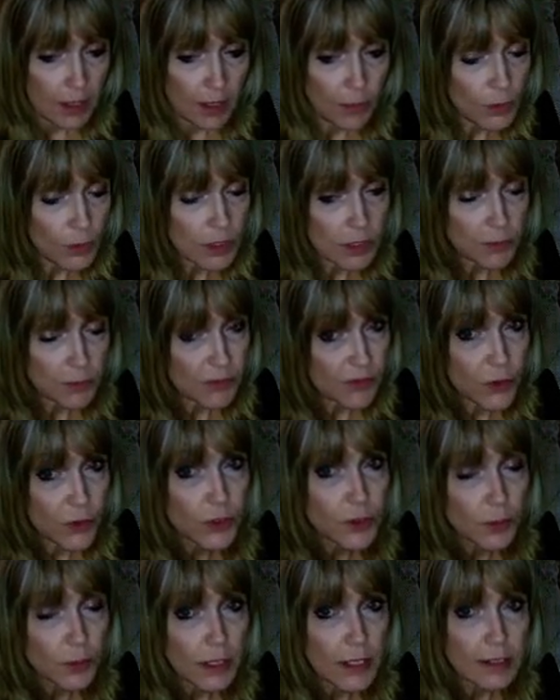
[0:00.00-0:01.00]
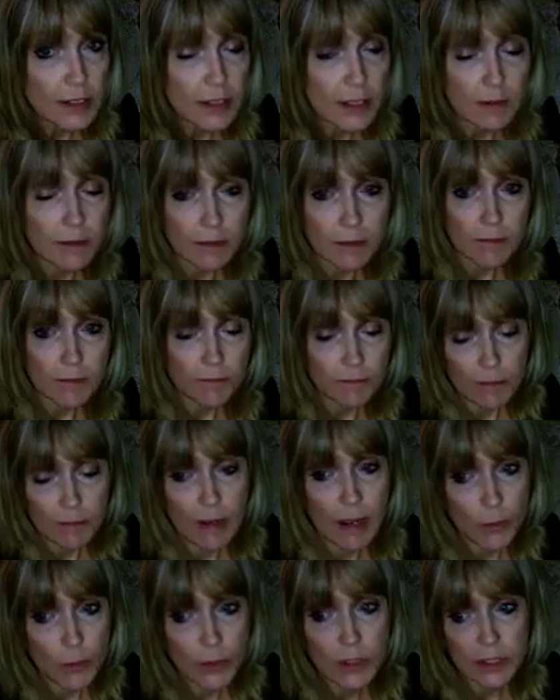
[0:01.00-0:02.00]
Now, what's the first place that
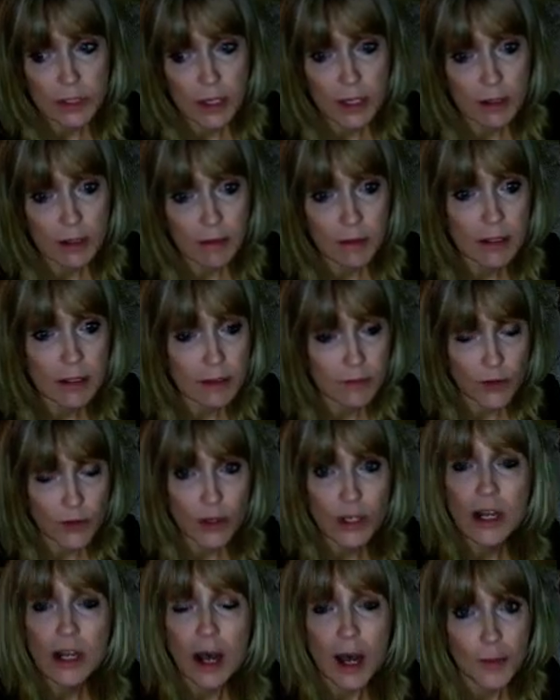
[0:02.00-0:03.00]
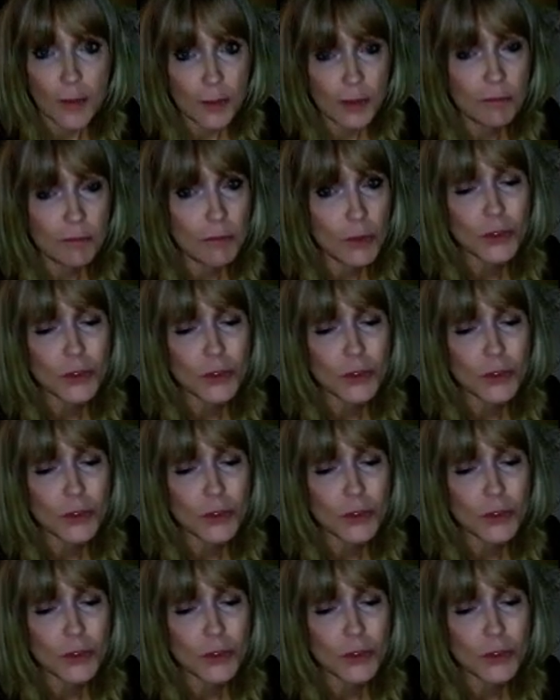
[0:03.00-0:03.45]
I would say that's very common,